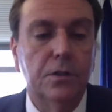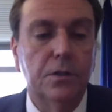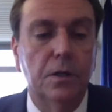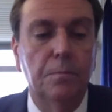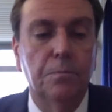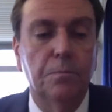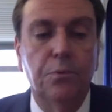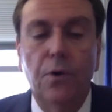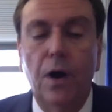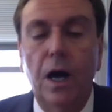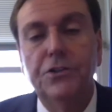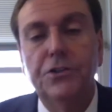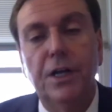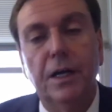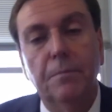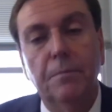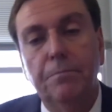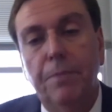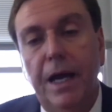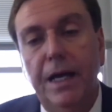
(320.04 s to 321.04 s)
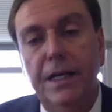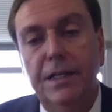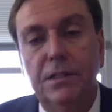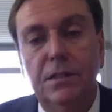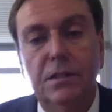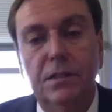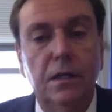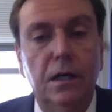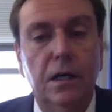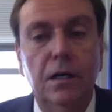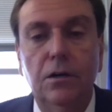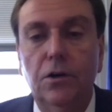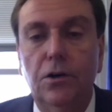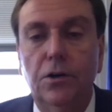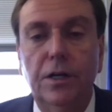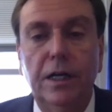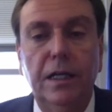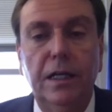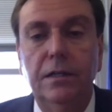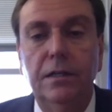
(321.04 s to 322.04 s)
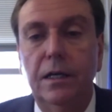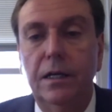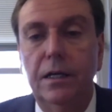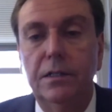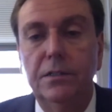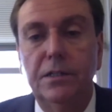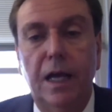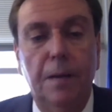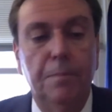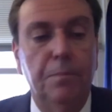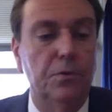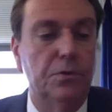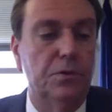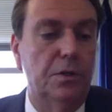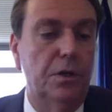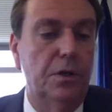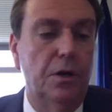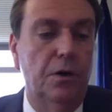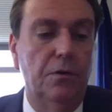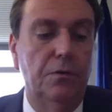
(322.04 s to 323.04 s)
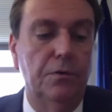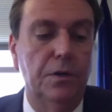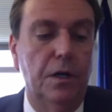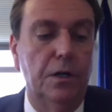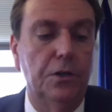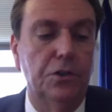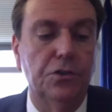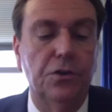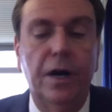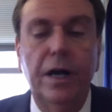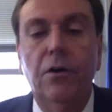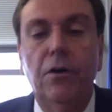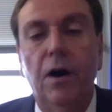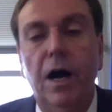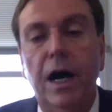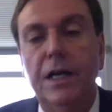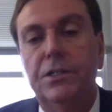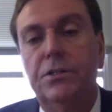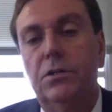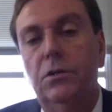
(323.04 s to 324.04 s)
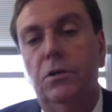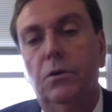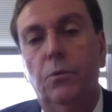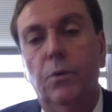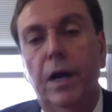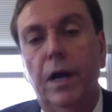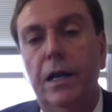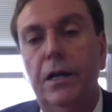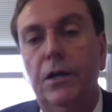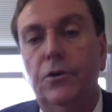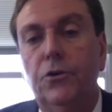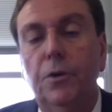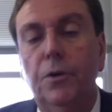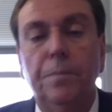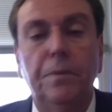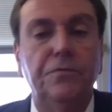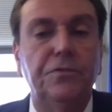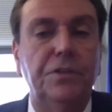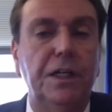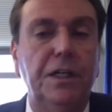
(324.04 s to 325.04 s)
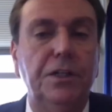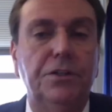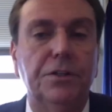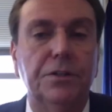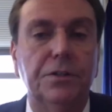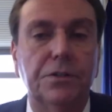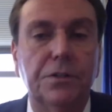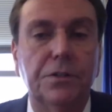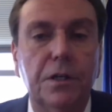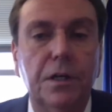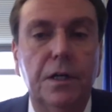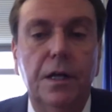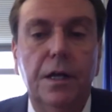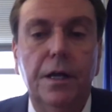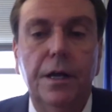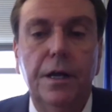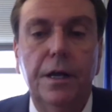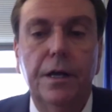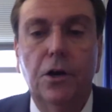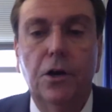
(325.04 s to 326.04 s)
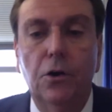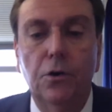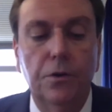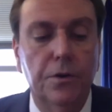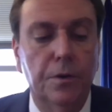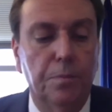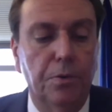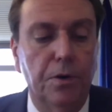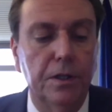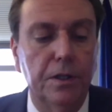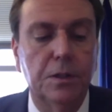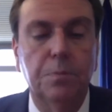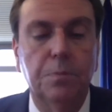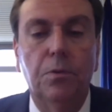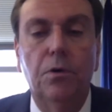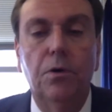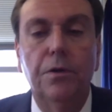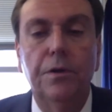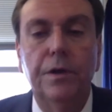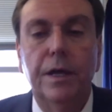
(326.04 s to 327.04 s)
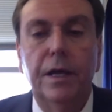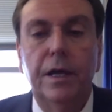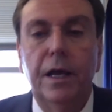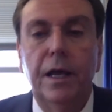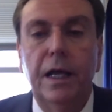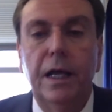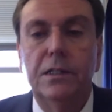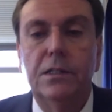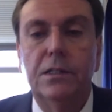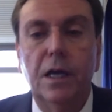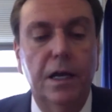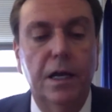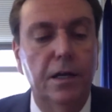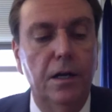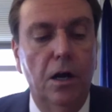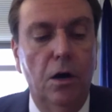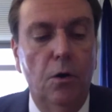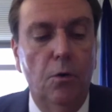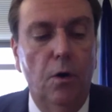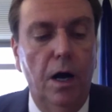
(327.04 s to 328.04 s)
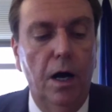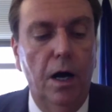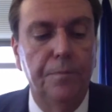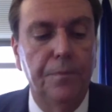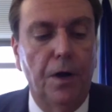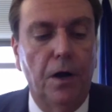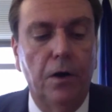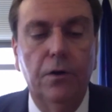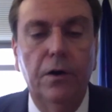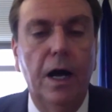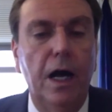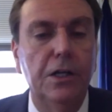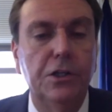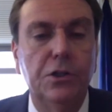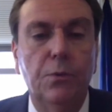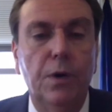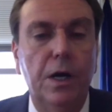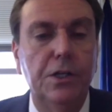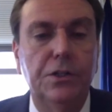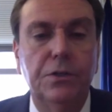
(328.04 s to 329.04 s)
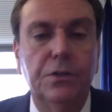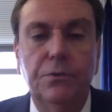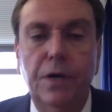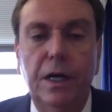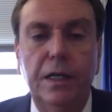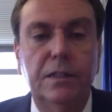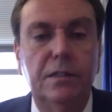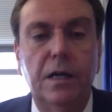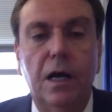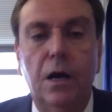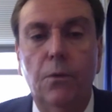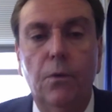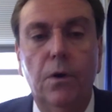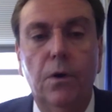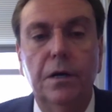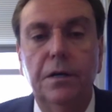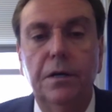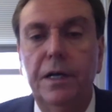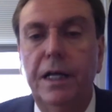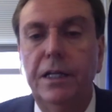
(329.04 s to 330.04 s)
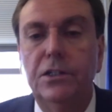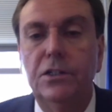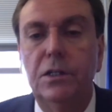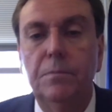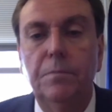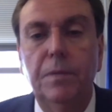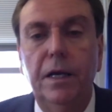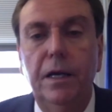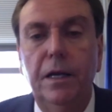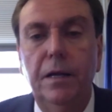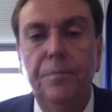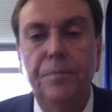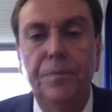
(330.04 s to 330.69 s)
project-based learning examples. You know, Schlegel High School, we had a group of teachers go to the principal and say, you know what, our graduation rate's not where it needs to be.